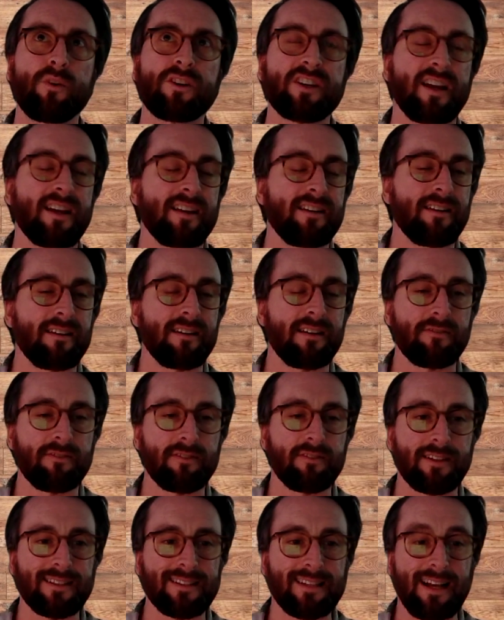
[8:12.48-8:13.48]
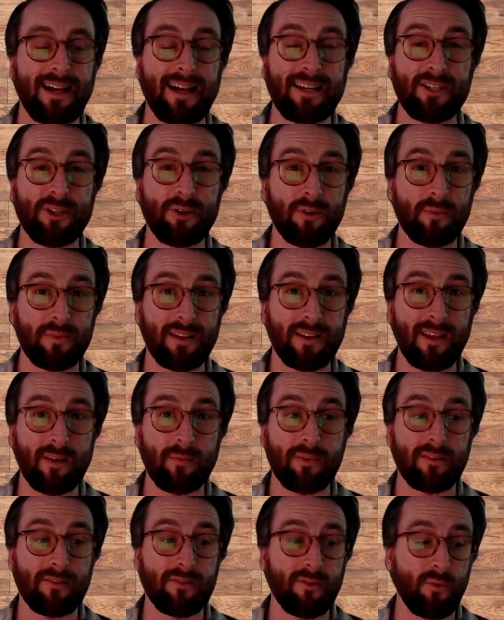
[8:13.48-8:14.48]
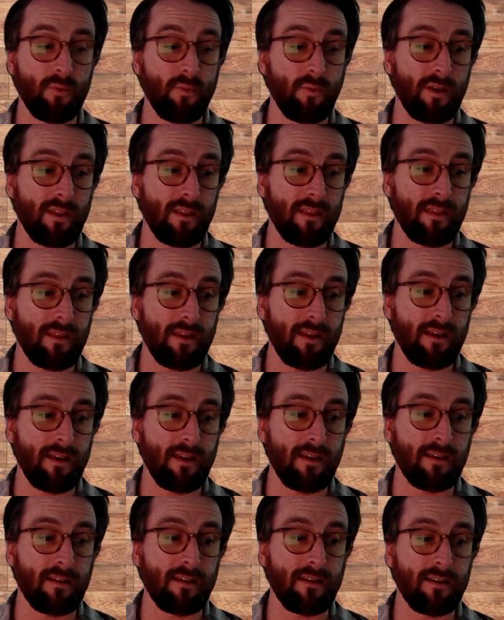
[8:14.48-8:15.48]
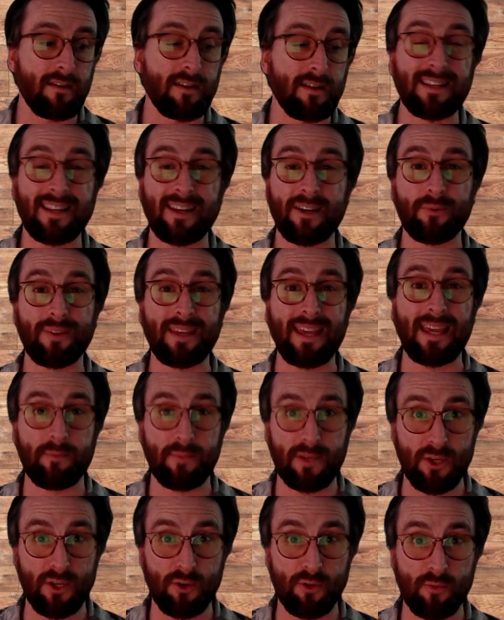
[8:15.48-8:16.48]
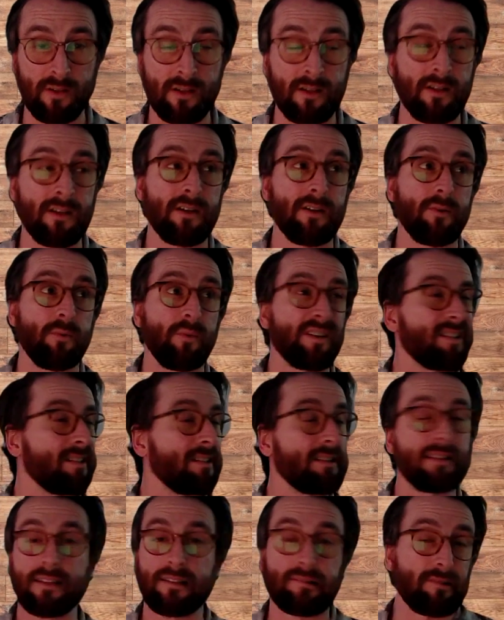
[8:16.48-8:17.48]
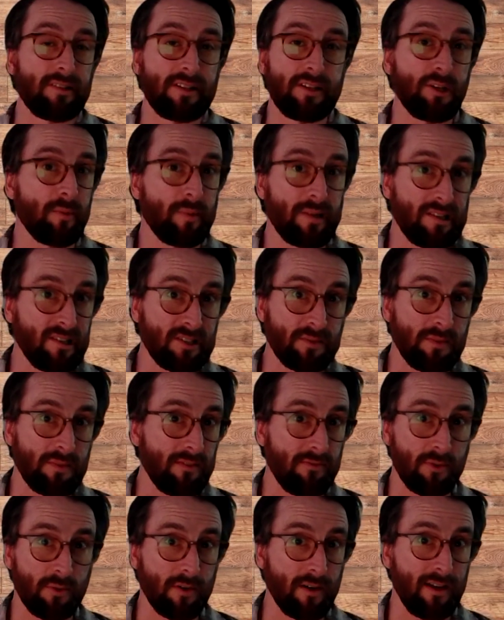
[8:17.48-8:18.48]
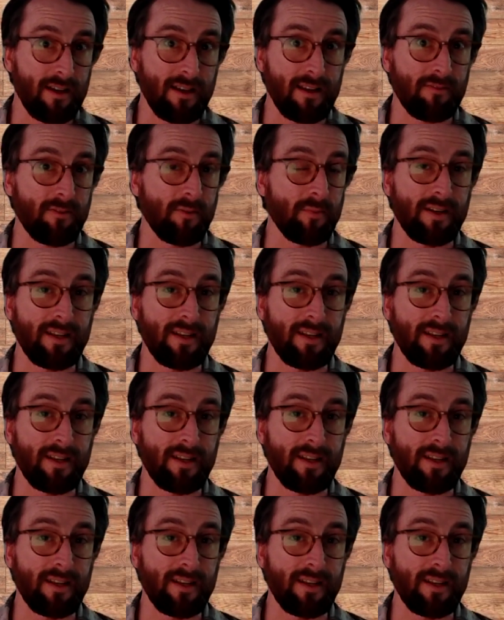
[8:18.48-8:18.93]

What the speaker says: I wish I had done differently is I showed up to campus with a Nintendo GameCube, which literally nobody else on my floor had.